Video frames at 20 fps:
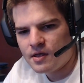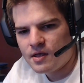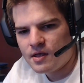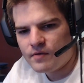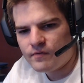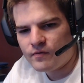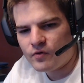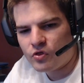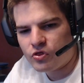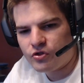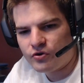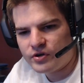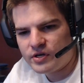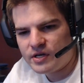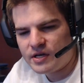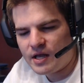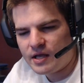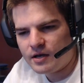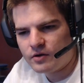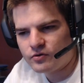for
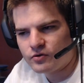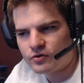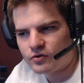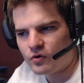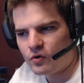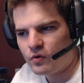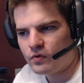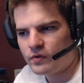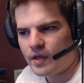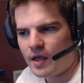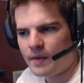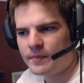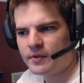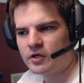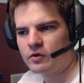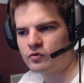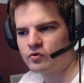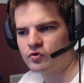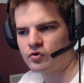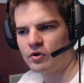3,900 gold, I'm gonna go
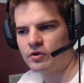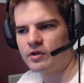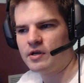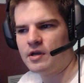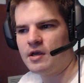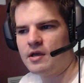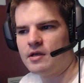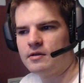Shrunken Head.